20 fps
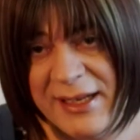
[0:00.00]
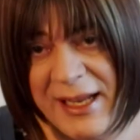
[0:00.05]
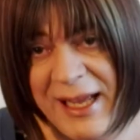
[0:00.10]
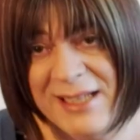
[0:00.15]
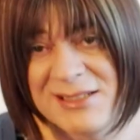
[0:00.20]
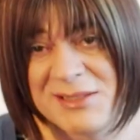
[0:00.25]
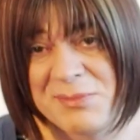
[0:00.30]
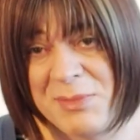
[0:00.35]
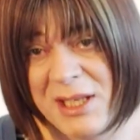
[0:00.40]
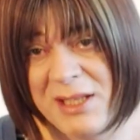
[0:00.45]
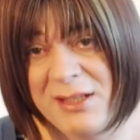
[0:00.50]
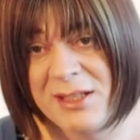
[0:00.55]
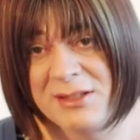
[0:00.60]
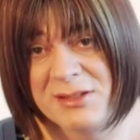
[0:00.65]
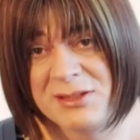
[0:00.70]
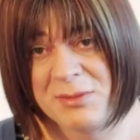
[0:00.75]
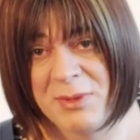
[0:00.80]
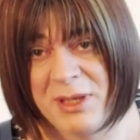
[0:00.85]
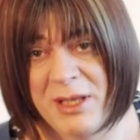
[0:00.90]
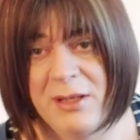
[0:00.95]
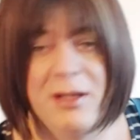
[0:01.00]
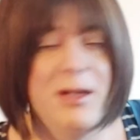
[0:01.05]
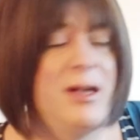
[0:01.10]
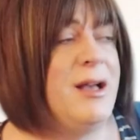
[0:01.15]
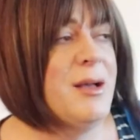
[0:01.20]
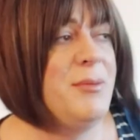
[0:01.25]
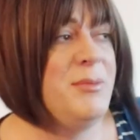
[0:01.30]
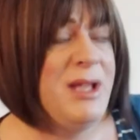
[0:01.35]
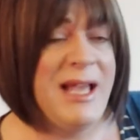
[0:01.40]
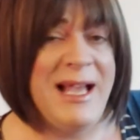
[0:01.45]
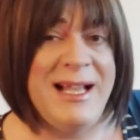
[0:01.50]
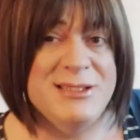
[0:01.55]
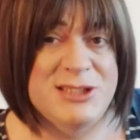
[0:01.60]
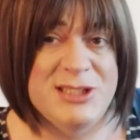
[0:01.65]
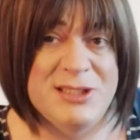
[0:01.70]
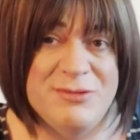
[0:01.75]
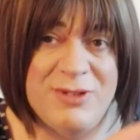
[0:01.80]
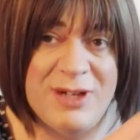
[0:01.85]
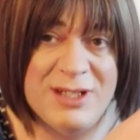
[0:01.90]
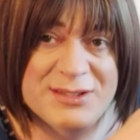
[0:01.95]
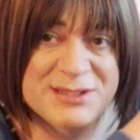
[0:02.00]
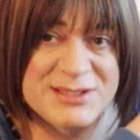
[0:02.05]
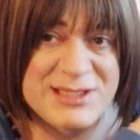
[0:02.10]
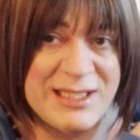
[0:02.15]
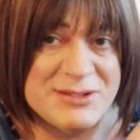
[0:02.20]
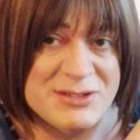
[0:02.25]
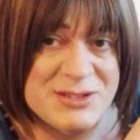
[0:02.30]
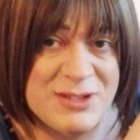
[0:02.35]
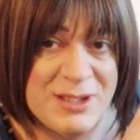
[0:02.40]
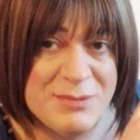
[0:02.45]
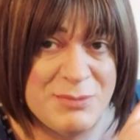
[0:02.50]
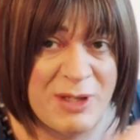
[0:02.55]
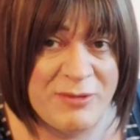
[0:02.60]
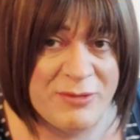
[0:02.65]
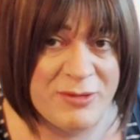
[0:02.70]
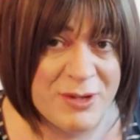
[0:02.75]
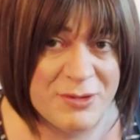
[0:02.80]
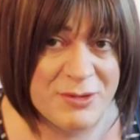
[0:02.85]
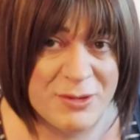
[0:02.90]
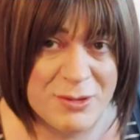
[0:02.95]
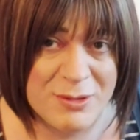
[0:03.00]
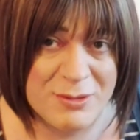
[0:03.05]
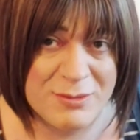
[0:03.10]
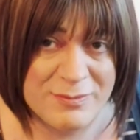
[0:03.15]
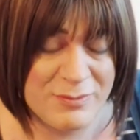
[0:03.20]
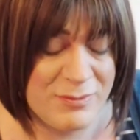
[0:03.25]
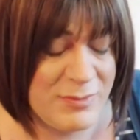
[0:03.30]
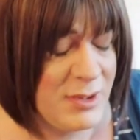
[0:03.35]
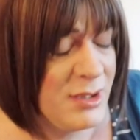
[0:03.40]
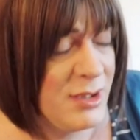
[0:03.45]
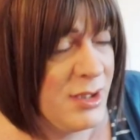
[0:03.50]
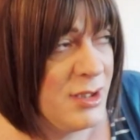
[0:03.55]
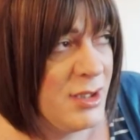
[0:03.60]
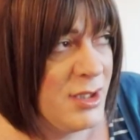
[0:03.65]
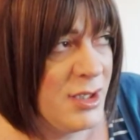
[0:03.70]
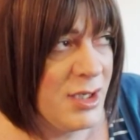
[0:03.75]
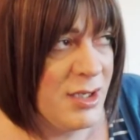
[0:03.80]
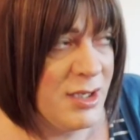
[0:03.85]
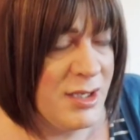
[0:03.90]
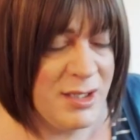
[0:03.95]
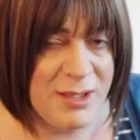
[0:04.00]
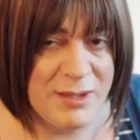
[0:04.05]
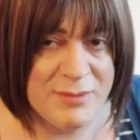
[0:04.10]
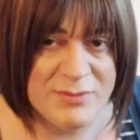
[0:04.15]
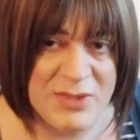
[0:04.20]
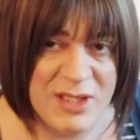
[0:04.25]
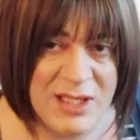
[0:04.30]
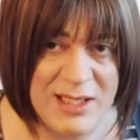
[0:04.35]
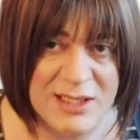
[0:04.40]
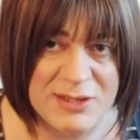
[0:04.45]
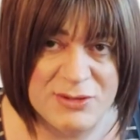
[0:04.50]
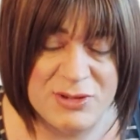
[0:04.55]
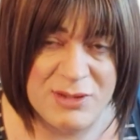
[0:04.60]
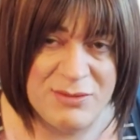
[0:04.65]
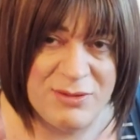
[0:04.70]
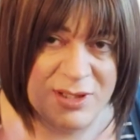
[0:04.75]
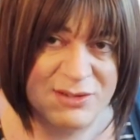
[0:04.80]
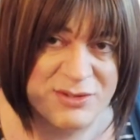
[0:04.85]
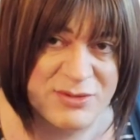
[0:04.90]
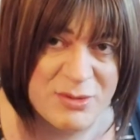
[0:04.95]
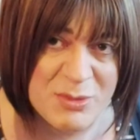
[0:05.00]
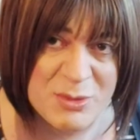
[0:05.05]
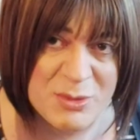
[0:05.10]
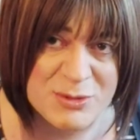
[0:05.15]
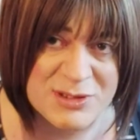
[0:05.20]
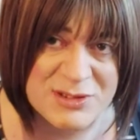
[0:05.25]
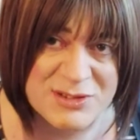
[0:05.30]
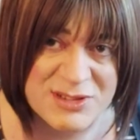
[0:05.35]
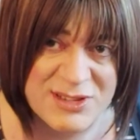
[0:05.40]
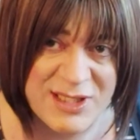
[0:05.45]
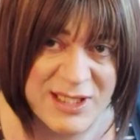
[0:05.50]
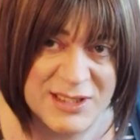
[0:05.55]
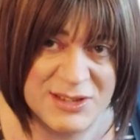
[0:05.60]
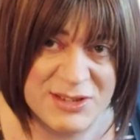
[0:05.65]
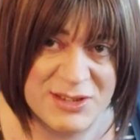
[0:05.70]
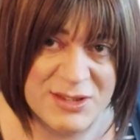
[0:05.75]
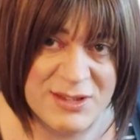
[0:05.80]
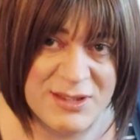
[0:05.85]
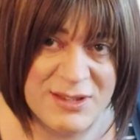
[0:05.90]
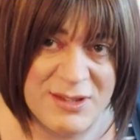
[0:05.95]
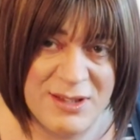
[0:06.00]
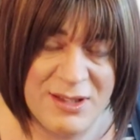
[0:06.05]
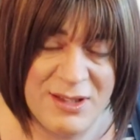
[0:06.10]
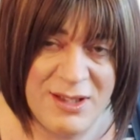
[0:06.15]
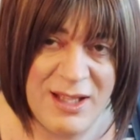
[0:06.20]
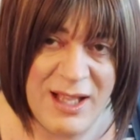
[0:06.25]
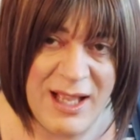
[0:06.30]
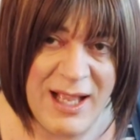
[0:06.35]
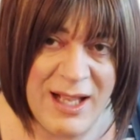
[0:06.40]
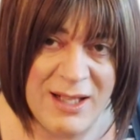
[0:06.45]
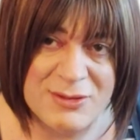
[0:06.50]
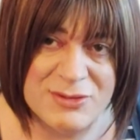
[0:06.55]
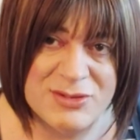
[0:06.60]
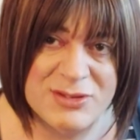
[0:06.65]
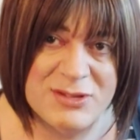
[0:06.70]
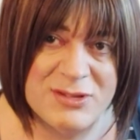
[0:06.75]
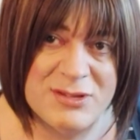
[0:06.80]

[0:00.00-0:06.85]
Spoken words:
has meaning to me. It actually runs outside my front door. It literally runs from Alton Station out